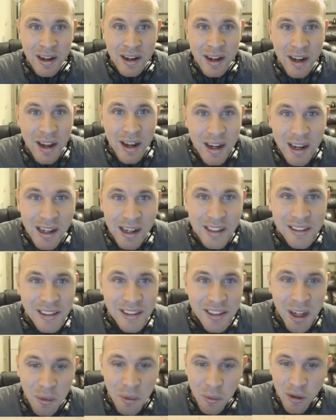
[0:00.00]
It's
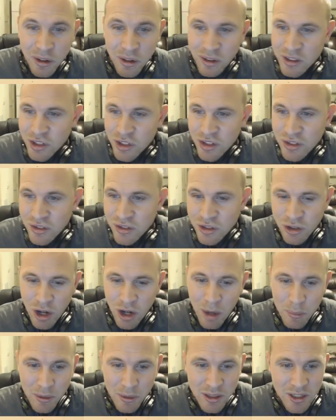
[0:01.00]
not worth
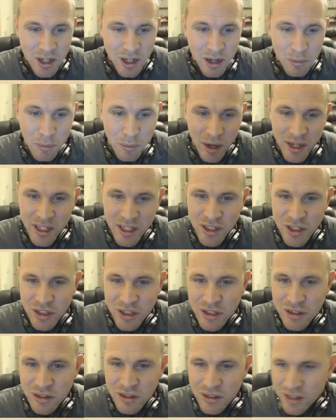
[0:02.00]
dropping a ton of money
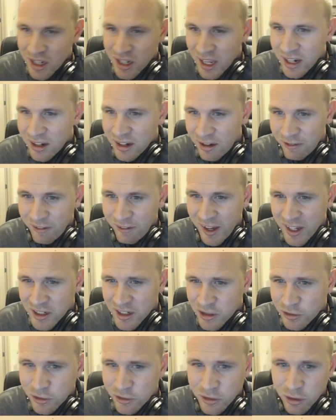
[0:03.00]
just to get an
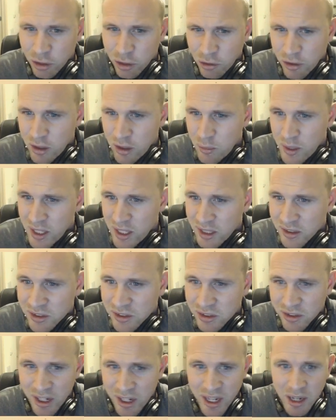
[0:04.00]
advantage for 3
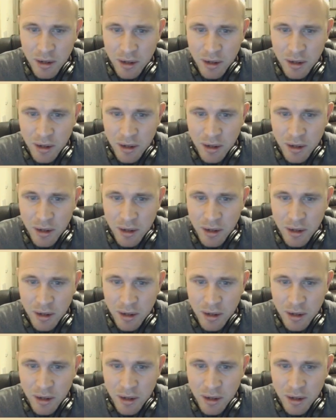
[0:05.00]
weeks, right?